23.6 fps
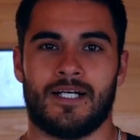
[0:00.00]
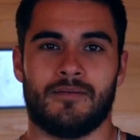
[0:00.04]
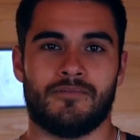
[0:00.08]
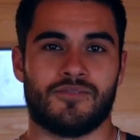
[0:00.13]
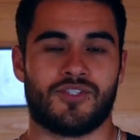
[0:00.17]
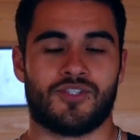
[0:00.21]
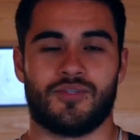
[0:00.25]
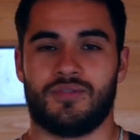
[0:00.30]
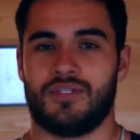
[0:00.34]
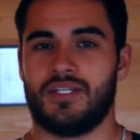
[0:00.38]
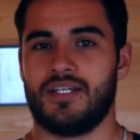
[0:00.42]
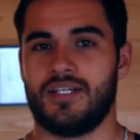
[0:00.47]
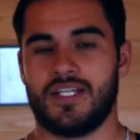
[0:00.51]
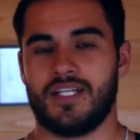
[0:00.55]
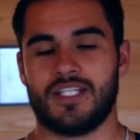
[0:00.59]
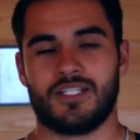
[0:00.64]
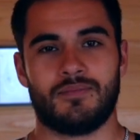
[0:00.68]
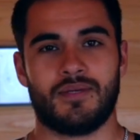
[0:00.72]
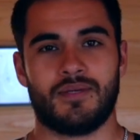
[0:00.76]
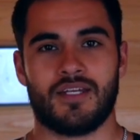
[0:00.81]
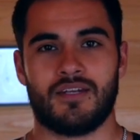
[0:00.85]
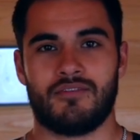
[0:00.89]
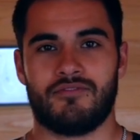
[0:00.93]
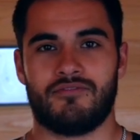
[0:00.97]
So it didn't need to
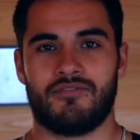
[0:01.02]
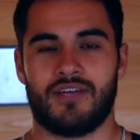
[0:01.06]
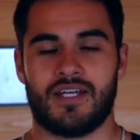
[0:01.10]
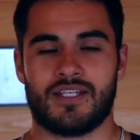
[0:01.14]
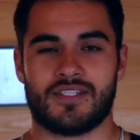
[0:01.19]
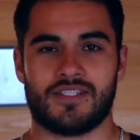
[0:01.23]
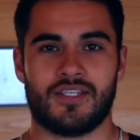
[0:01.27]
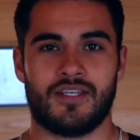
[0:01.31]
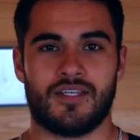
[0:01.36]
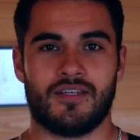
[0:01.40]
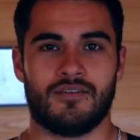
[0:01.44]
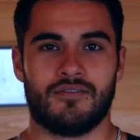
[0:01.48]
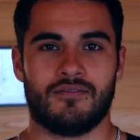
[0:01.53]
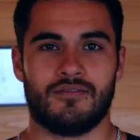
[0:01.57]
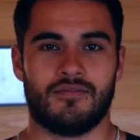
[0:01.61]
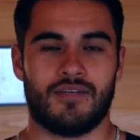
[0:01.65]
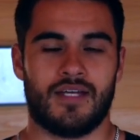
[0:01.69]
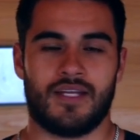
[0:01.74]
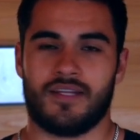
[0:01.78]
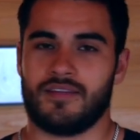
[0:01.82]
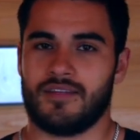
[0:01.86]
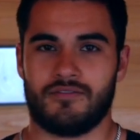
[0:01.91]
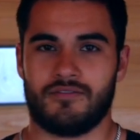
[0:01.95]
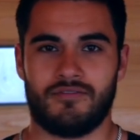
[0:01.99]
be
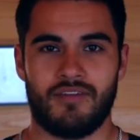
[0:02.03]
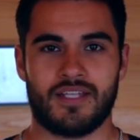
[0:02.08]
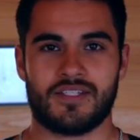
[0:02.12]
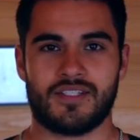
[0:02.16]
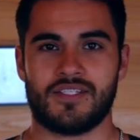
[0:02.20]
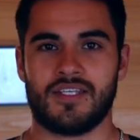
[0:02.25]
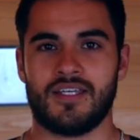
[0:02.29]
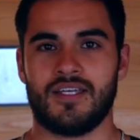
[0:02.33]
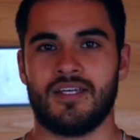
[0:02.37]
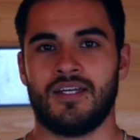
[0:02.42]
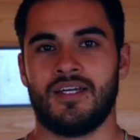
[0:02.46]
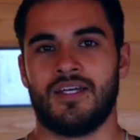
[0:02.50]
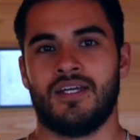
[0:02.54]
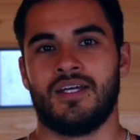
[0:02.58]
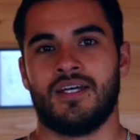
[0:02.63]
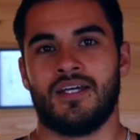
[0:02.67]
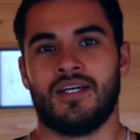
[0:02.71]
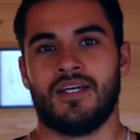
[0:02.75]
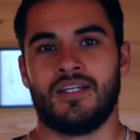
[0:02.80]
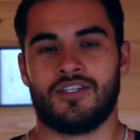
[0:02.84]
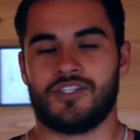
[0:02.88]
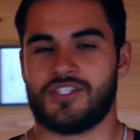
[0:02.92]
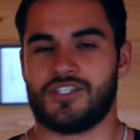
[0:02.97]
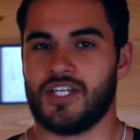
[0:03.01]
anything fancy.
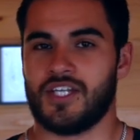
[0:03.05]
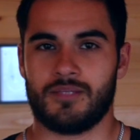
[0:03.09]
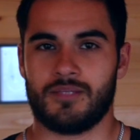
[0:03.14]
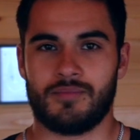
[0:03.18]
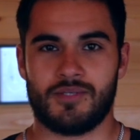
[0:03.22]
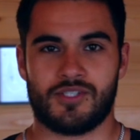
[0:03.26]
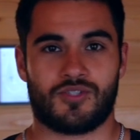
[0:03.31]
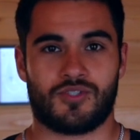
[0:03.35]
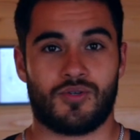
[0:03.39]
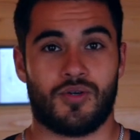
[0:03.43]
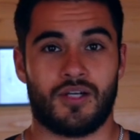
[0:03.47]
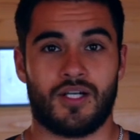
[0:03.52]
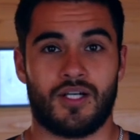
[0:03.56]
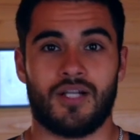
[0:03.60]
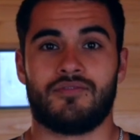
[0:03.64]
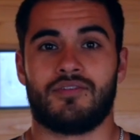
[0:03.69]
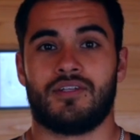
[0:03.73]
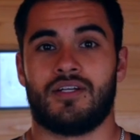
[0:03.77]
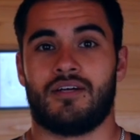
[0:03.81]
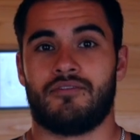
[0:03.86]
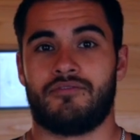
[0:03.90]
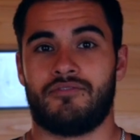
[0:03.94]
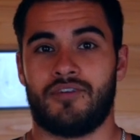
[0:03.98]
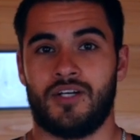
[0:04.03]
Just be strong enough to
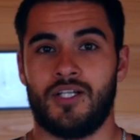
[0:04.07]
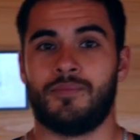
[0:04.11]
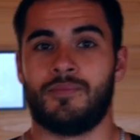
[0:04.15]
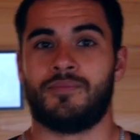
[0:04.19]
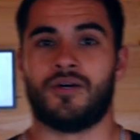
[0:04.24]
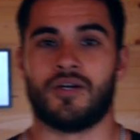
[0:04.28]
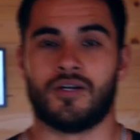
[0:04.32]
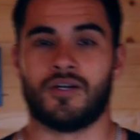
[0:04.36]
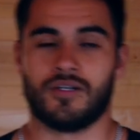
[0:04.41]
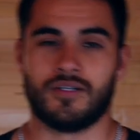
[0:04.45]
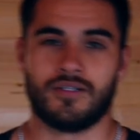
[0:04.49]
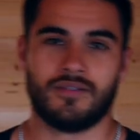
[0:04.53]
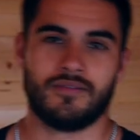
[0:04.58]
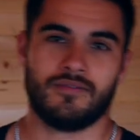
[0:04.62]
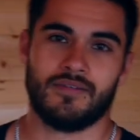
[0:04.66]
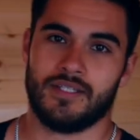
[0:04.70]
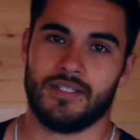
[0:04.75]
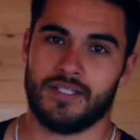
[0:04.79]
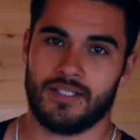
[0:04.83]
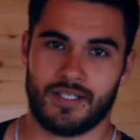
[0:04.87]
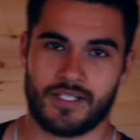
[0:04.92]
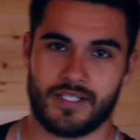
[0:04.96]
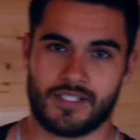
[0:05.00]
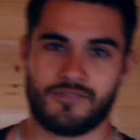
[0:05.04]
not fall apart in
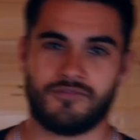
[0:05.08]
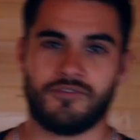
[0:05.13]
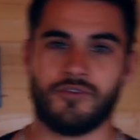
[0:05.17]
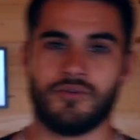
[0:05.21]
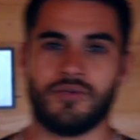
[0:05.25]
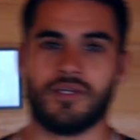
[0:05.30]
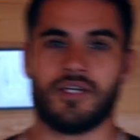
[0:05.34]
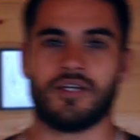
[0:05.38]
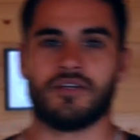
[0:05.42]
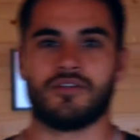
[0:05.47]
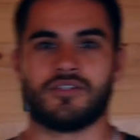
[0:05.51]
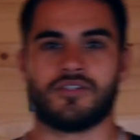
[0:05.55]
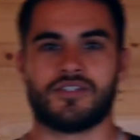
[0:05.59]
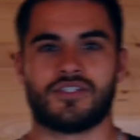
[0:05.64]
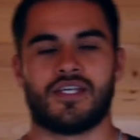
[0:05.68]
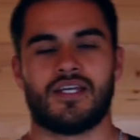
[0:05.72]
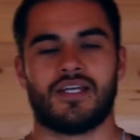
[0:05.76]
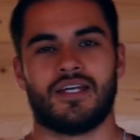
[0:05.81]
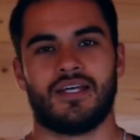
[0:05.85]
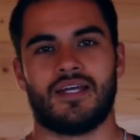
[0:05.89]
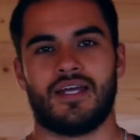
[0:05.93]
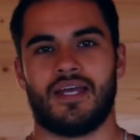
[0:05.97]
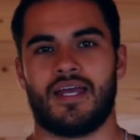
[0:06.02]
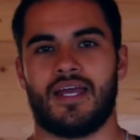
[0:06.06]
the next few years.
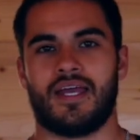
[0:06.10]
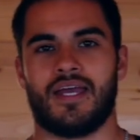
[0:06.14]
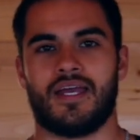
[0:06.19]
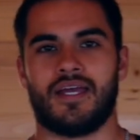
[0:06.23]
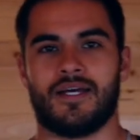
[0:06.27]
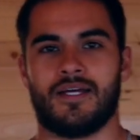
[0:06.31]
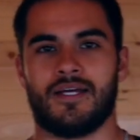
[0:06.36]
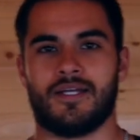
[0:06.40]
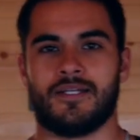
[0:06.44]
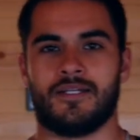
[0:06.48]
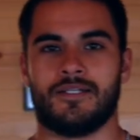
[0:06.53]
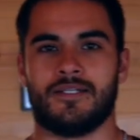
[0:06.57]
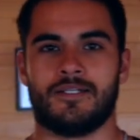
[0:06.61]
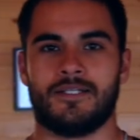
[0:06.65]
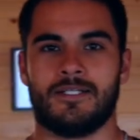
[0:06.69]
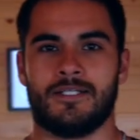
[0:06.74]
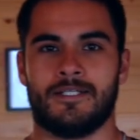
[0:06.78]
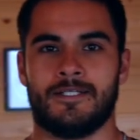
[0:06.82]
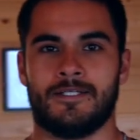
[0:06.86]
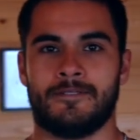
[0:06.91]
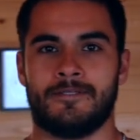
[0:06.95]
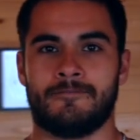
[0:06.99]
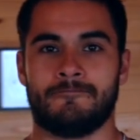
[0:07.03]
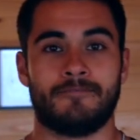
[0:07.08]
And
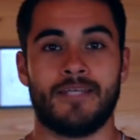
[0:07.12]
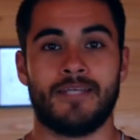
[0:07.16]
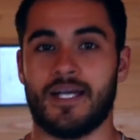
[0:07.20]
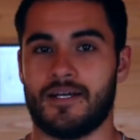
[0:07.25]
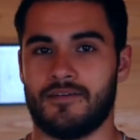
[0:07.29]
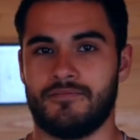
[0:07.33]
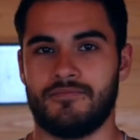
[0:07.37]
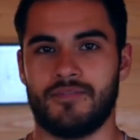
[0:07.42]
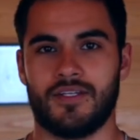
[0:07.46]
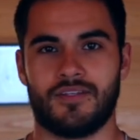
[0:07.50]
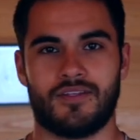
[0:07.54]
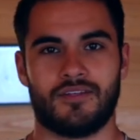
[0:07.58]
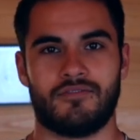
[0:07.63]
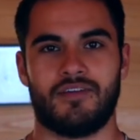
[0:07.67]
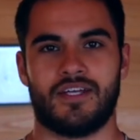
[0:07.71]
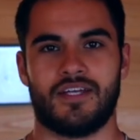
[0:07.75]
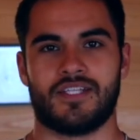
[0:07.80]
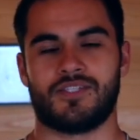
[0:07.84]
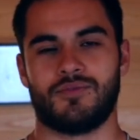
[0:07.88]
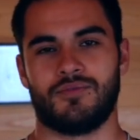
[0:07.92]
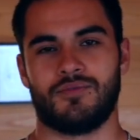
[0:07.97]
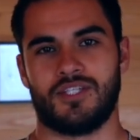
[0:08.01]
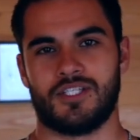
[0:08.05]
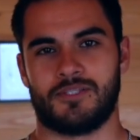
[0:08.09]
yeah, nothing
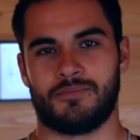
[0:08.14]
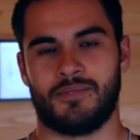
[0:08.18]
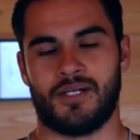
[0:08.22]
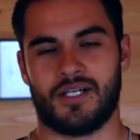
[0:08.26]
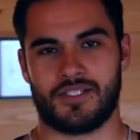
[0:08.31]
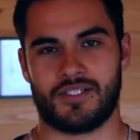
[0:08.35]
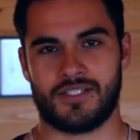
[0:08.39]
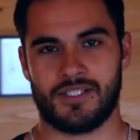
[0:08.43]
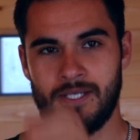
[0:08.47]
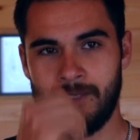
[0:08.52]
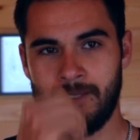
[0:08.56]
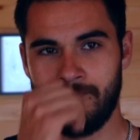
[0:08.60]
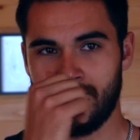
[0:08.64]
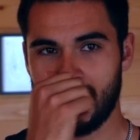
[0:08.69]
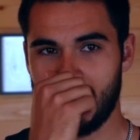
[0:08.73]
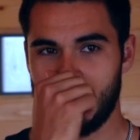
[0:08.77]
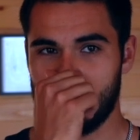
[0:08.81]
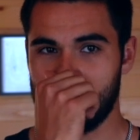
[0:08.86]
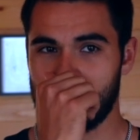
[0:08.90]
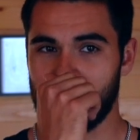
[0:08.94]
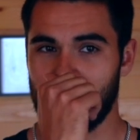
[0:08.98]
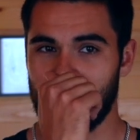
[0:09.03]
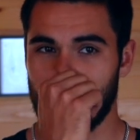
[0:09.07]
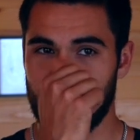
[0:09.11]
fancy with this box.
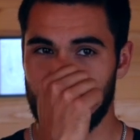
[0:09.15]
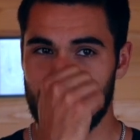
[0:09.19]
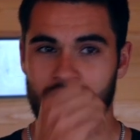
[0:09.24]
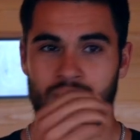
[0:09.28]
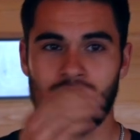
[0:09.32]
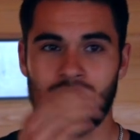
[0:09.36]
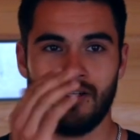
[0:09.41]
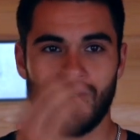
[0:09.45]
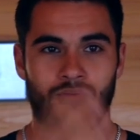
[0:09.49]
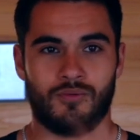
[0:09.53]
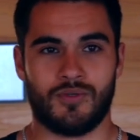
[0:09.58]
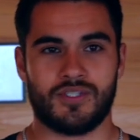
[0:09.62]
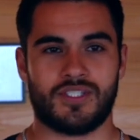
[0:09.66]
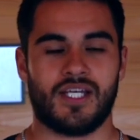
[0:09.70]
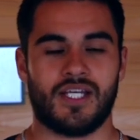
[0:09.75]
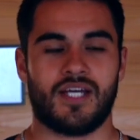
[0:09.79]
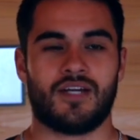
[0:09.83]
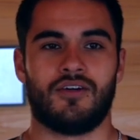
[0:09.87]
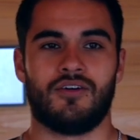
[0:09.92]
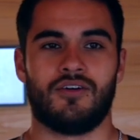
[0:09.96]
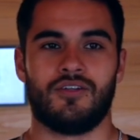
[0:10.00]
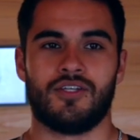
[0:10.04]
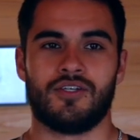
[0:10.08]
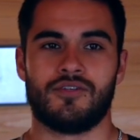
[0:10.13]
So once I had
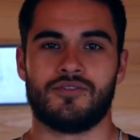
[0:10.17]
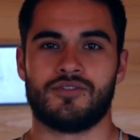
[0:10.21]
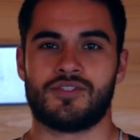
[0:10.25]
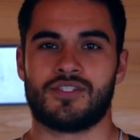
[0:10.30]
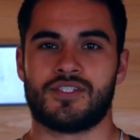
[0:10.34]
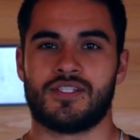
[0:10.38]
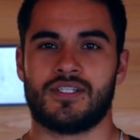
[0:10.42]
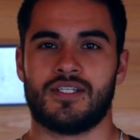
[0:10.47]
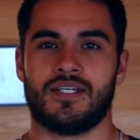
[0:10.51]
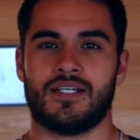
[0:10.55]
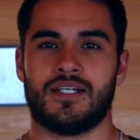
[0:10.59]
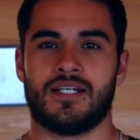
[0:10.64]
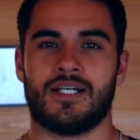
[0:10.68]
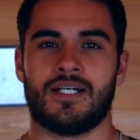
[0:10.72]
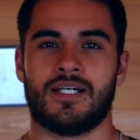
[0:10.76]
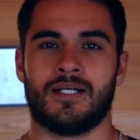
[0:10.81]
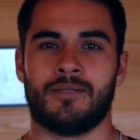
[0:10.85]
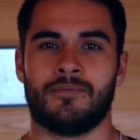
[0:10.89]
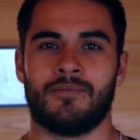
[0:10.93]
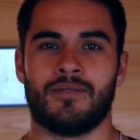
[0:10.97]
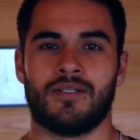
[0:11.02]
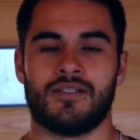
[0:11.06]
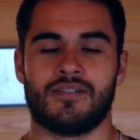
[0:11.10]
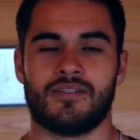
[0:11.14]
all those
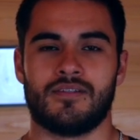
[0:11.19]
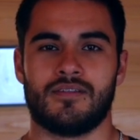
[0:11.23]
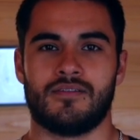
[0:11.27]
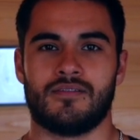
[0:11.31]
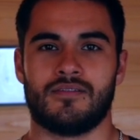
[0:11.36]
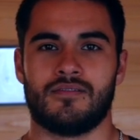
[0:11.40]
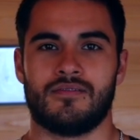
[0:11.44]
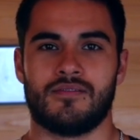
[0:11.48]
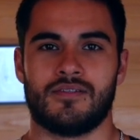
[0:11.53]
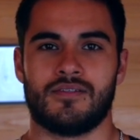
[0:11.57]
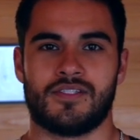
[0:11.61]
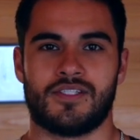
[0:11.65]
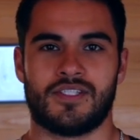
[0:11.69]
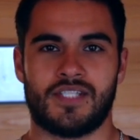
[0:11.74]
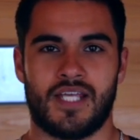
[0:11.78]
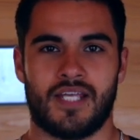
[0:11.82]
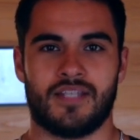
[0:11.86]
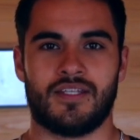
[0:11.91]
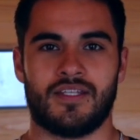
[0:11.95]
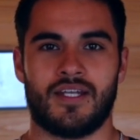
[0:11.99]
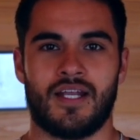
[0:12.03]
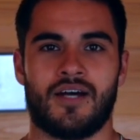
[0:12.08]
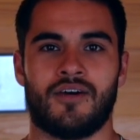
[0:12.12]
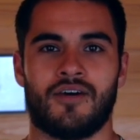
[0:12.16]

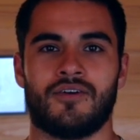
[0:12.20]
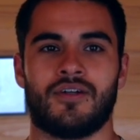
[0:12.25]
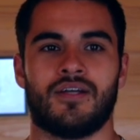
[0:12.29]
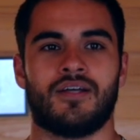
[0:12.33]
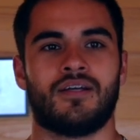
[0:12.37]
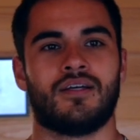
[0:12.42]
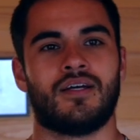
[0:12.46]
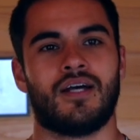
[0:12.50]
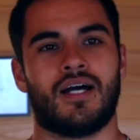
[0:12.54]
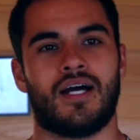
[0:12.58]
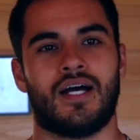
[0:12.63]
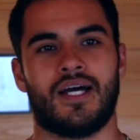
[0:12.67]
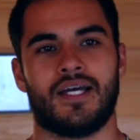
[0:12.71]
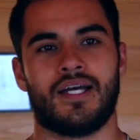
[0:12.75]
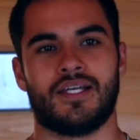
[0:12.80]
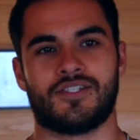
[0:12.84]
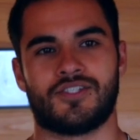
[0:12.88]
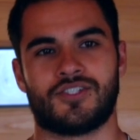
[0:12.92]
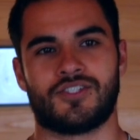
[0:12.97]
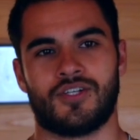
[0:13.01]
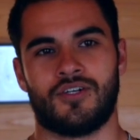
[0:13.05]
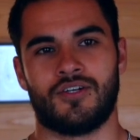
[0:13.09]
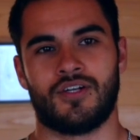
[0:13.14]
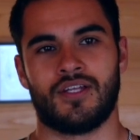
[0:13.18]
sanded out, I
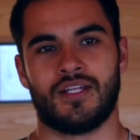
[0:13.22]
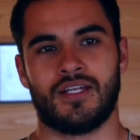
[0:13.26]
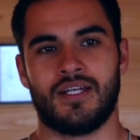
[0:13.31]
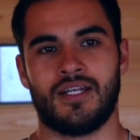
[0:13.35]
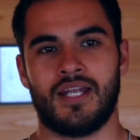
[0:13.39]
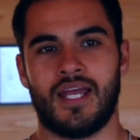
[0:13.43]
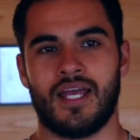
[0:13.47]
started